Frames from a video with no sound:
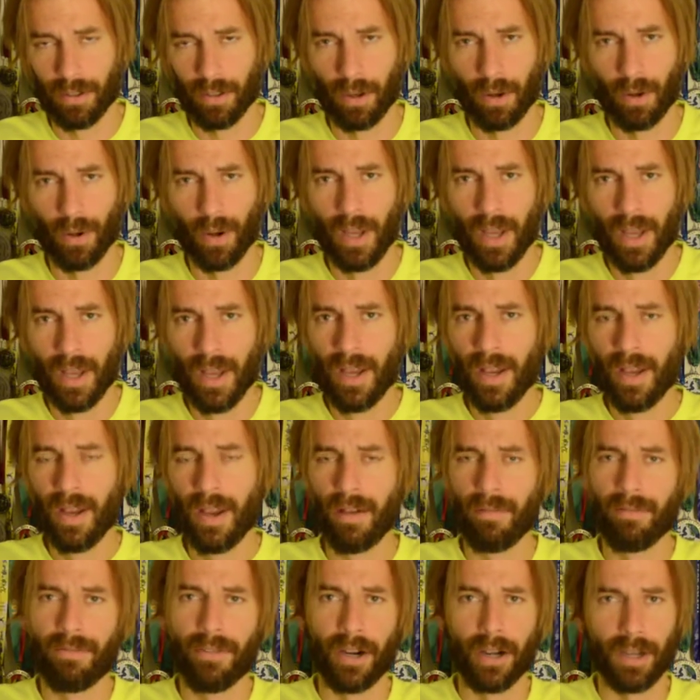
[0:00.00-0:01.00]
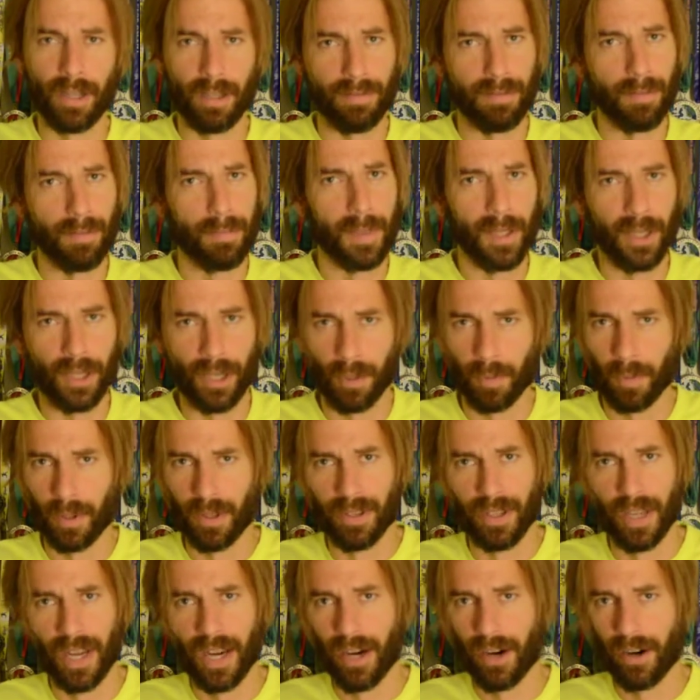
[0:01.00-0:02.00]
so fairly familiar with
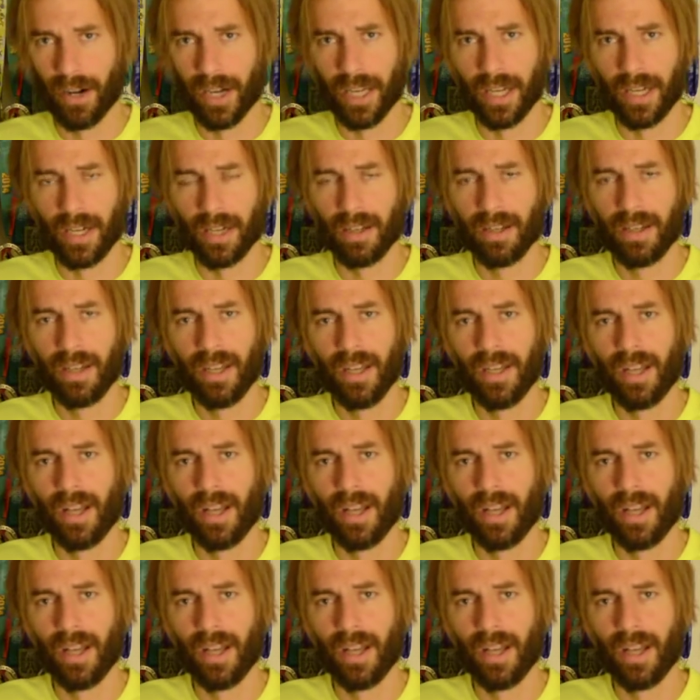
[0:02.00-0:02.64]
the area.